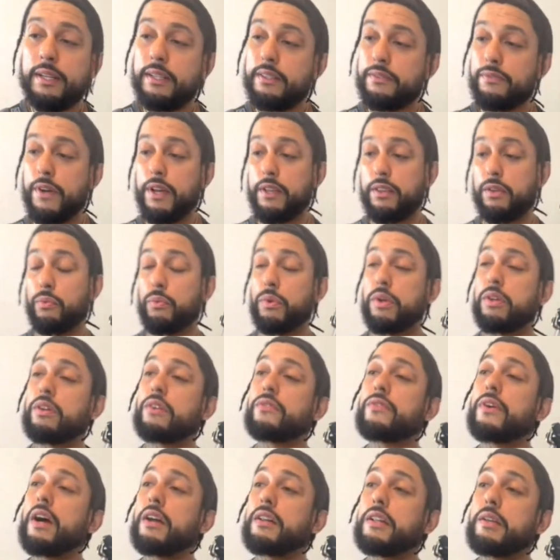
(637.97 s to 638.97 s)
Fight the winner
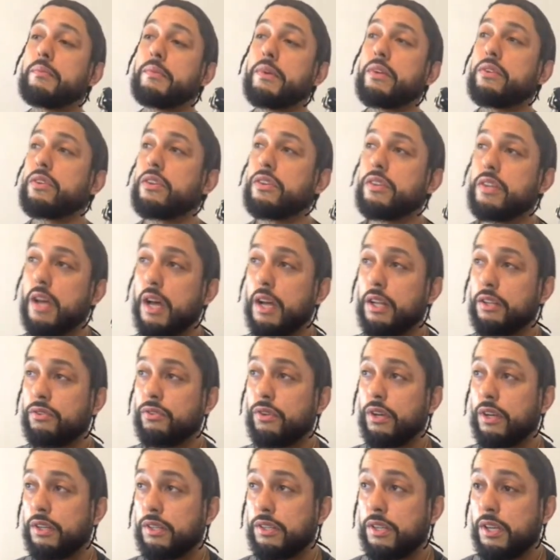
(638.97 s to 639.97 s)
of Demetrius
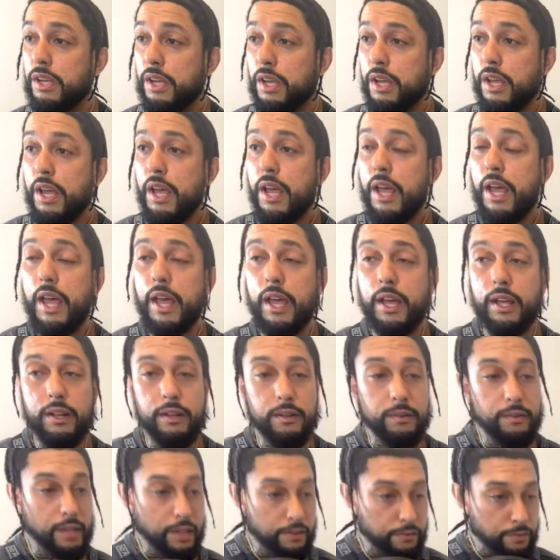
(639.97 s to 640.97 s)
Andres
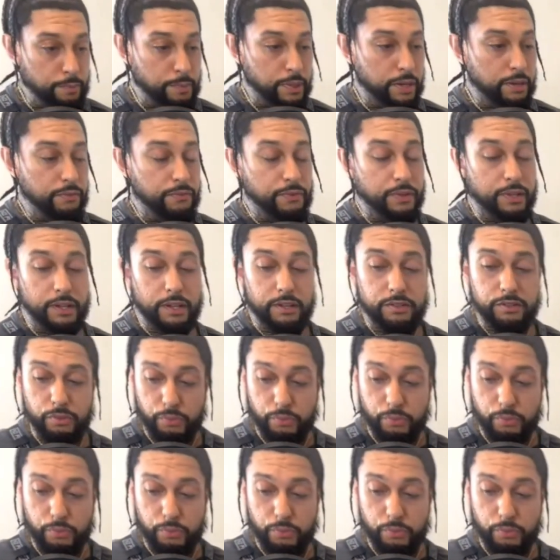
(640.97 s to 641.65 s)
and David Benavidez.